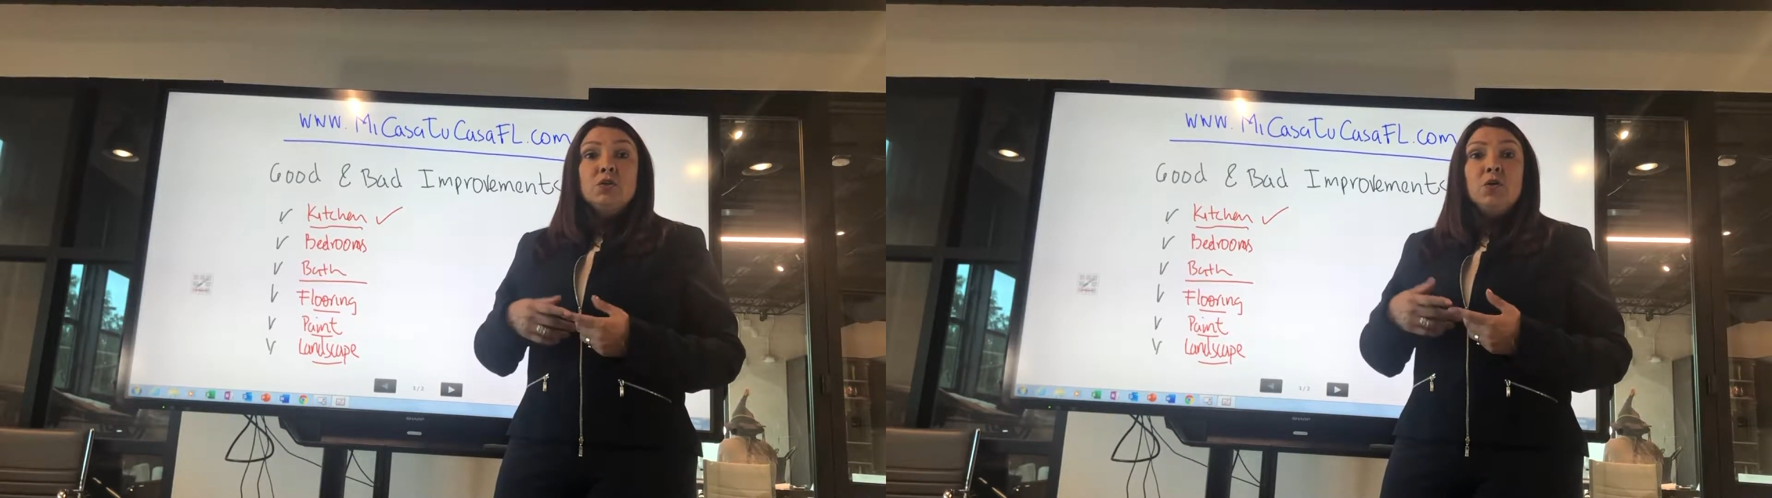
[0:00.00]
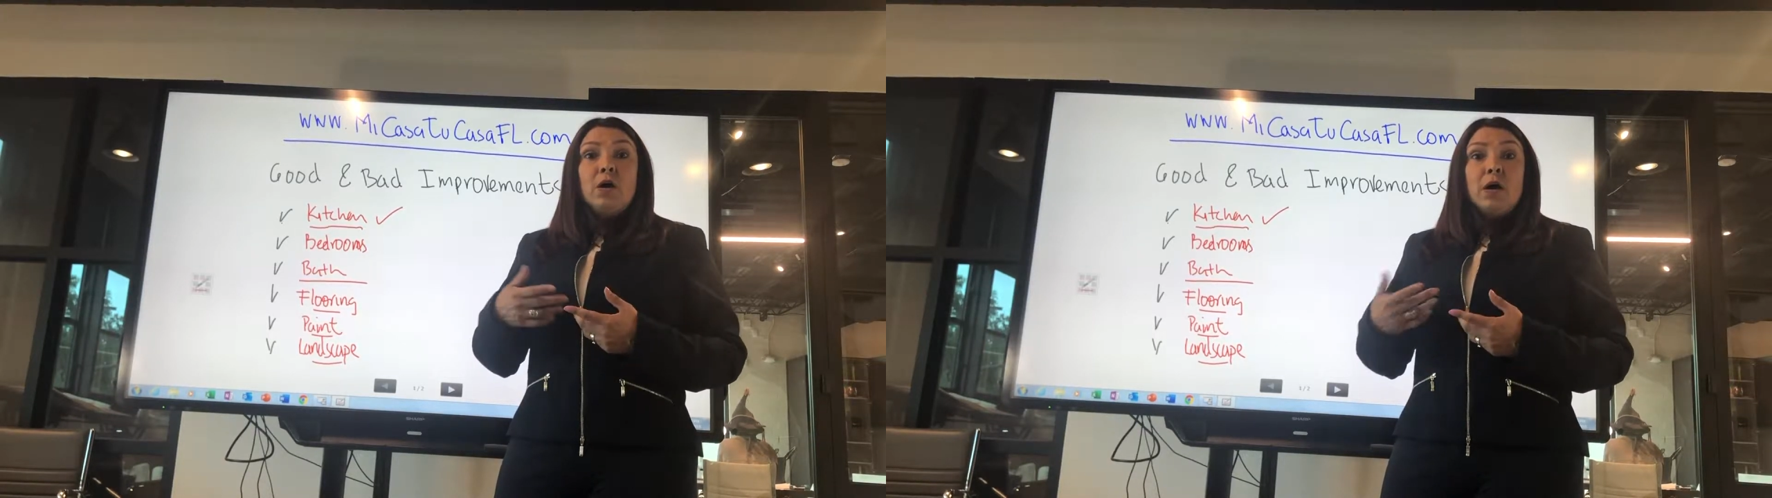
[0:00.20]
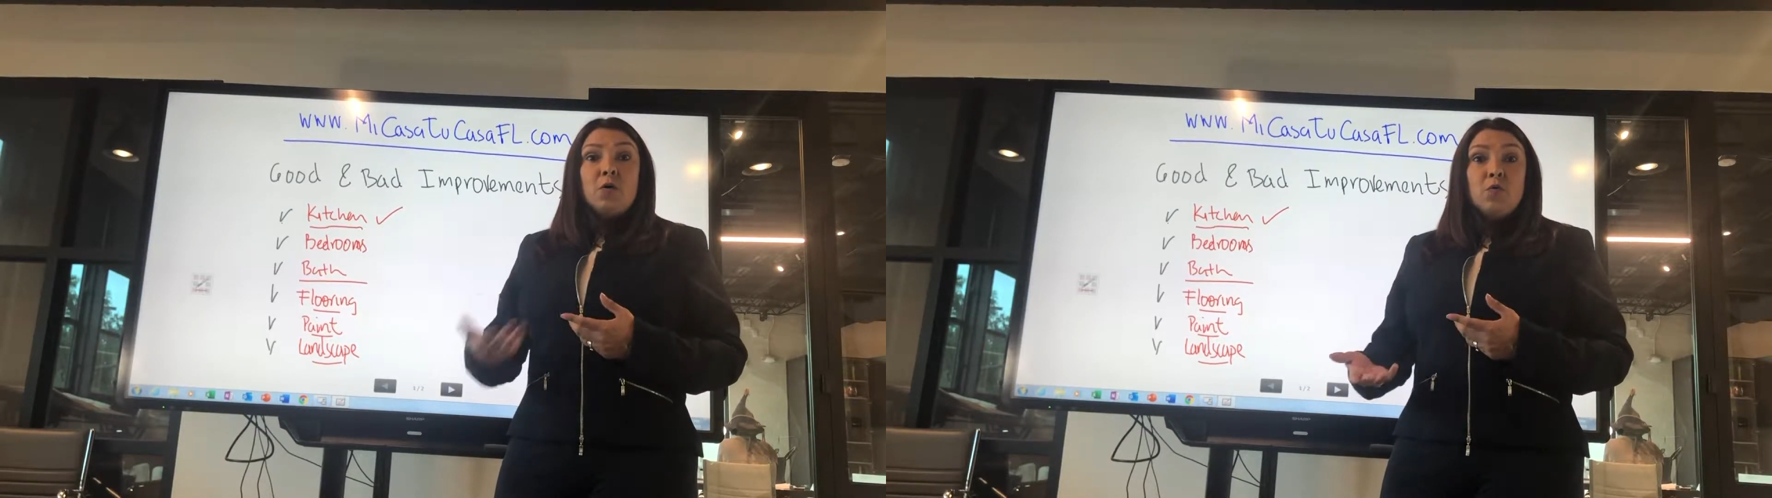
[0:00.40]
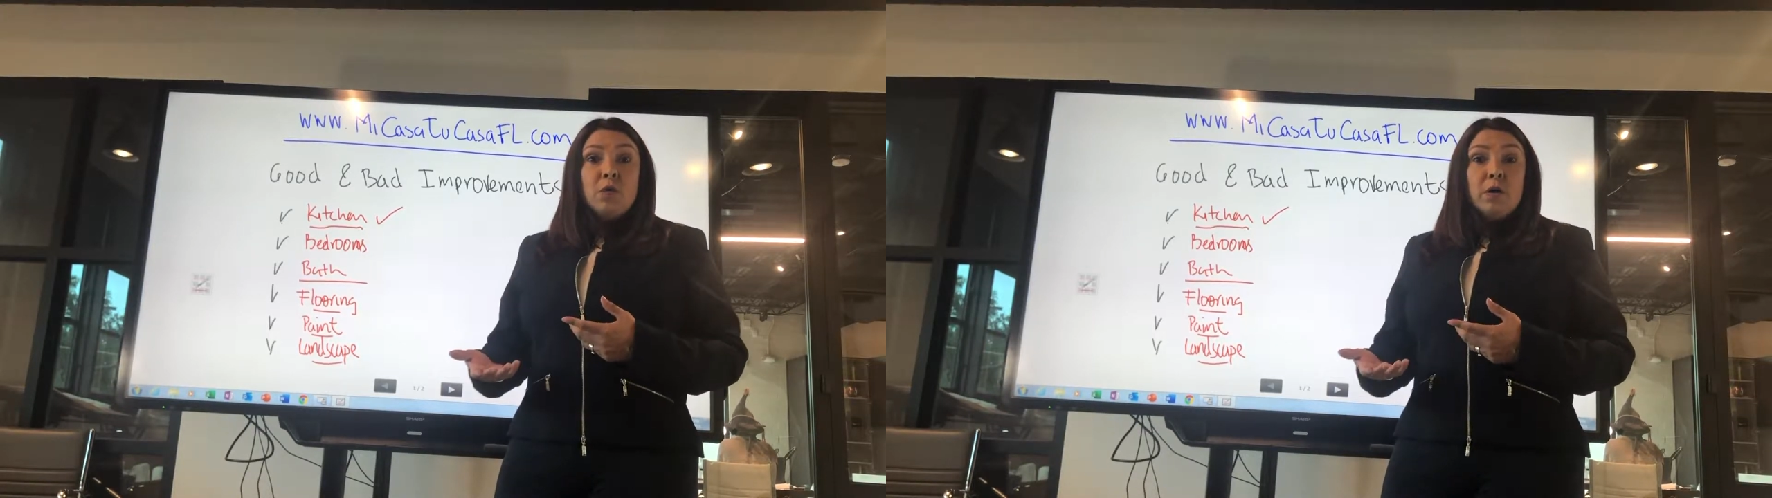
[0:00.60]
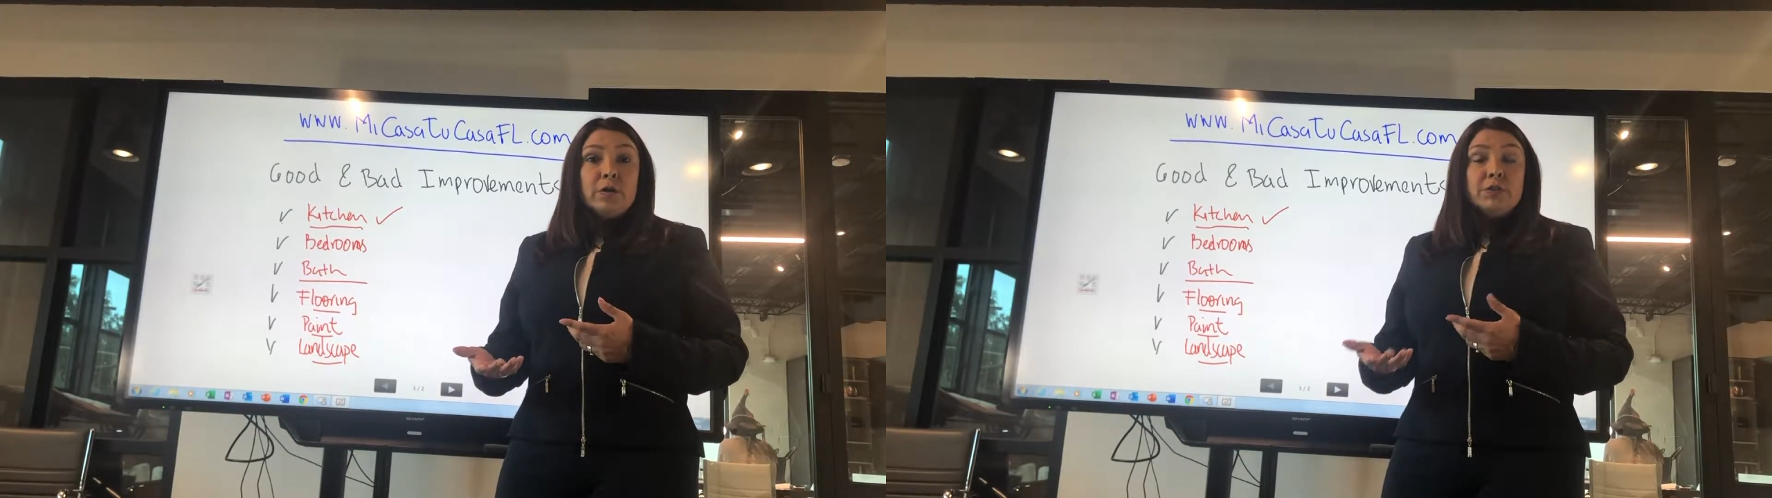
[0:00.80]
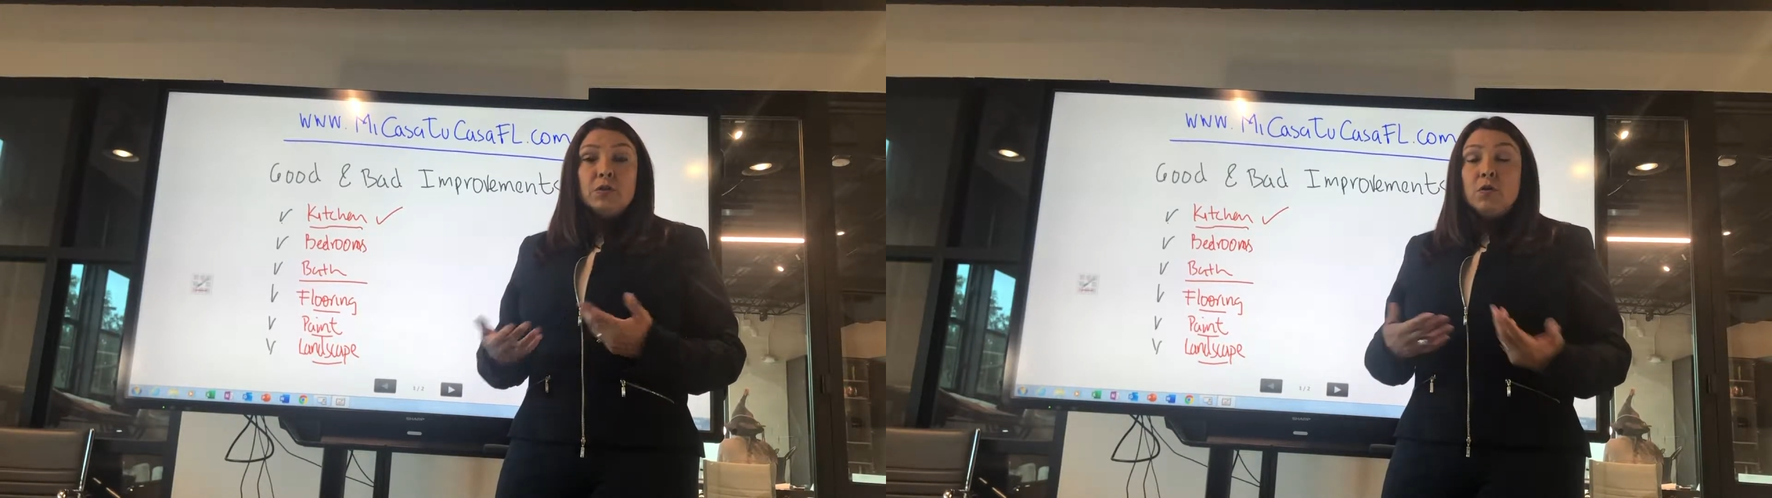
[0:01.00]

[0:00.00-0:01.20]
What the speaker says: a quartz